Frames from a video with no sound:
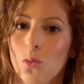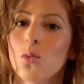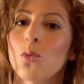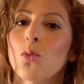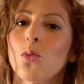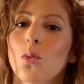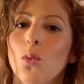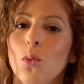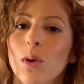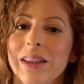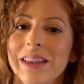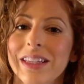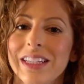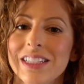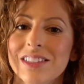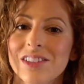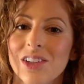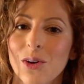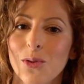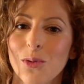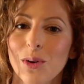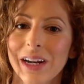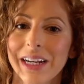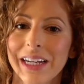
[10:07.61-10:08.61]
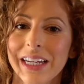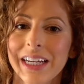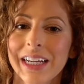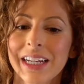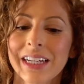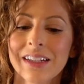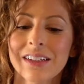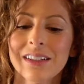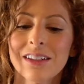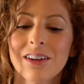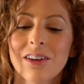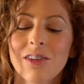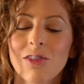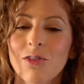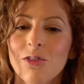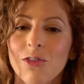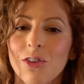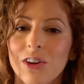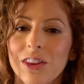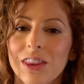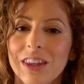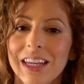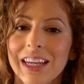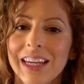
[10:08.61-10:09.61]
when these are ready
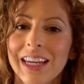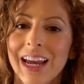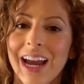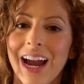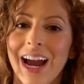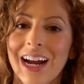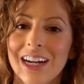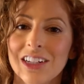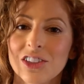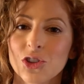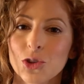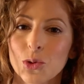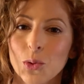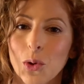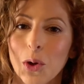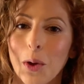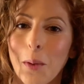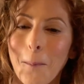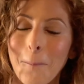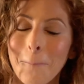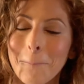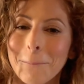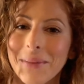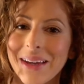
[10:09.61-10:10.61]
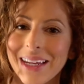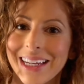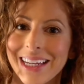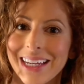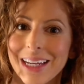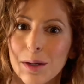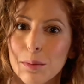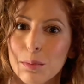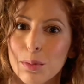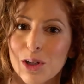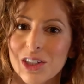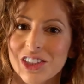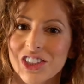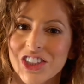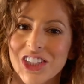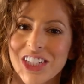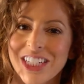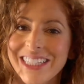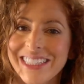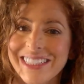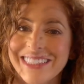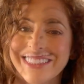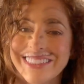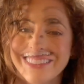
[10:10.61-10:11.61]
for the actual baking
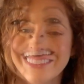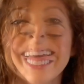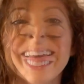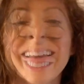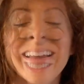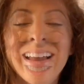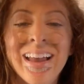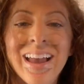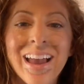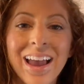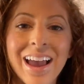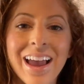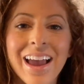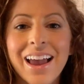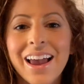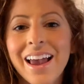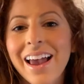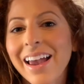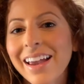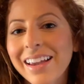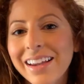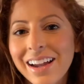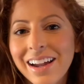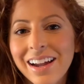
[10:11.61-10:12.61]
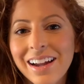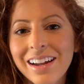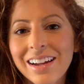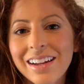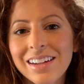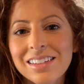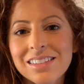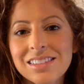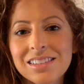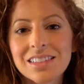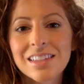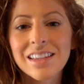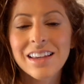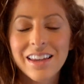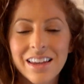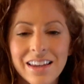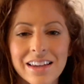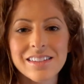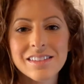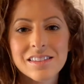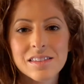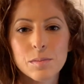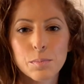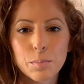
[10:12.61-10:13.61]
portion. Hey guys,
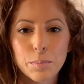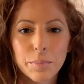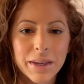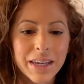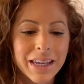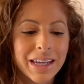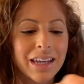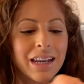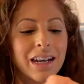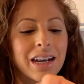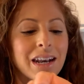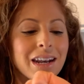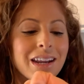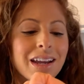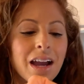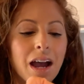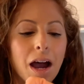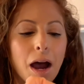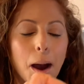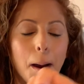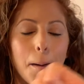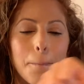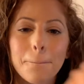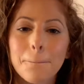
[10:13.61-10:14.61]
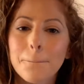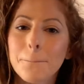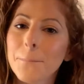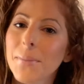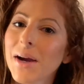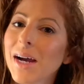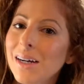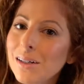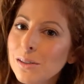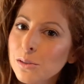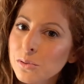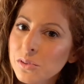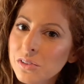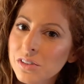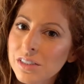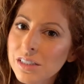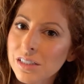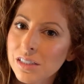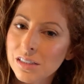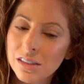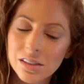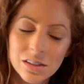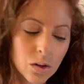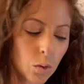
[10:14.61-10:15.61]
it's been about
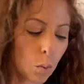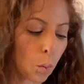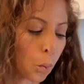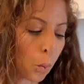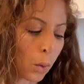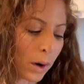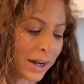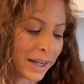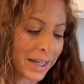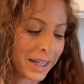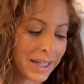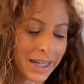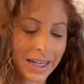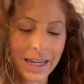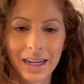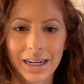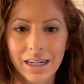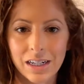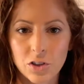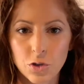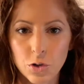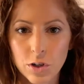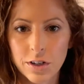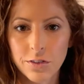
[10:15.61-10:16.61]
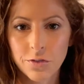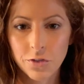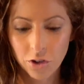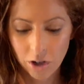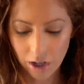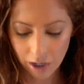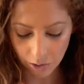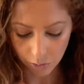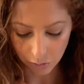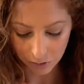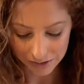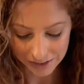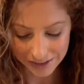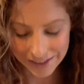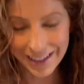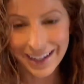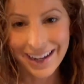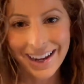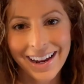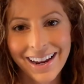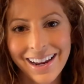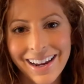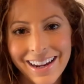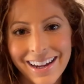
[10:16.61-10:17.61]
1 day, 24 hours,
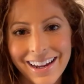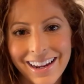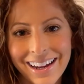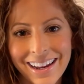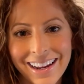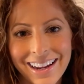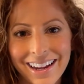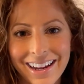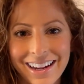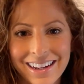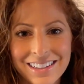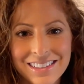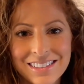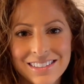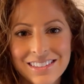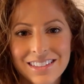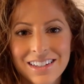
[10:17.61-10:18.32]
and